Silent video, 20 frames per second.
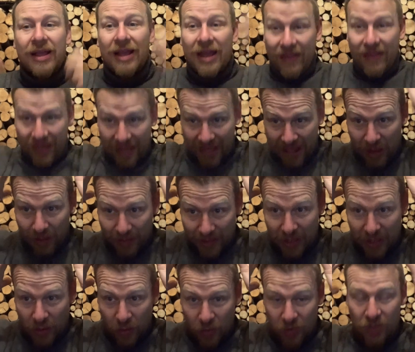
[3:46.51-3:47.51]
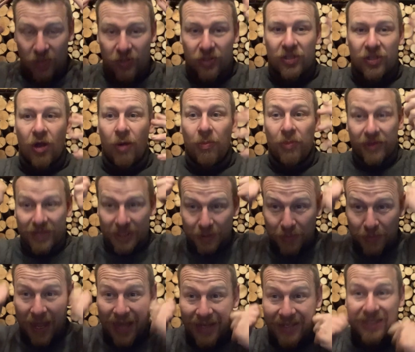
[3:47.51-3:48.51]
and their helmet goes on top, and this
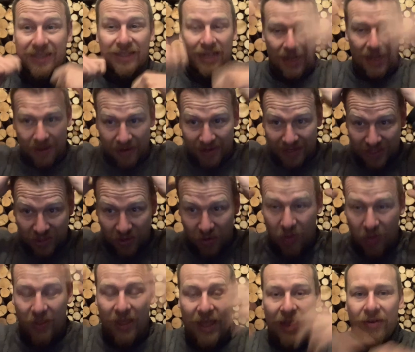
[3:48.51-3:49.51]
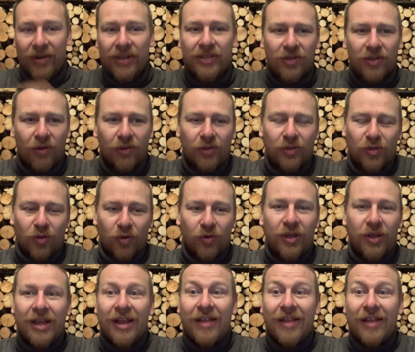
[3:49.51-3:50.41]
padded cap, and it's all there, and it's all done.